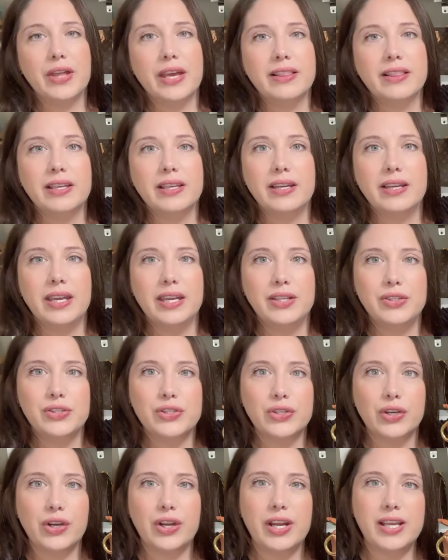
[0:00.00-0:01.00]
like the
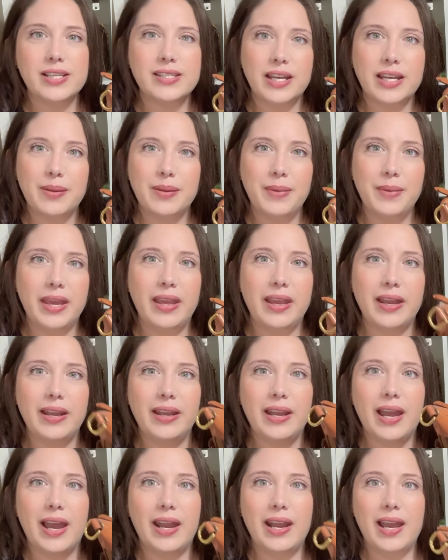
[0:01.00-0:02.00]
insert is going to make it
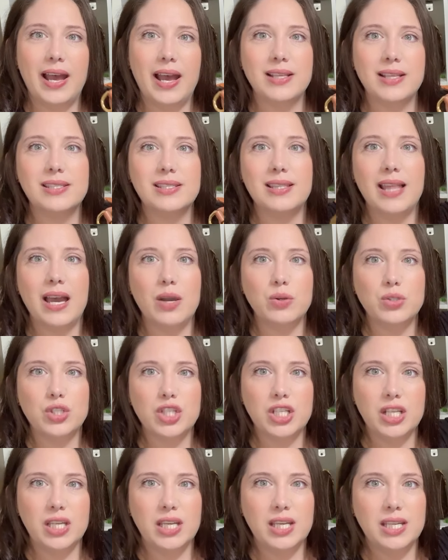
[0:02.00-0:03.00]
not as
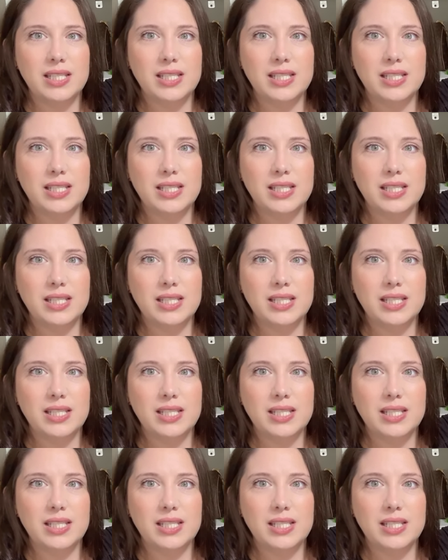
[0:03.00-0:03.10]
slouchy.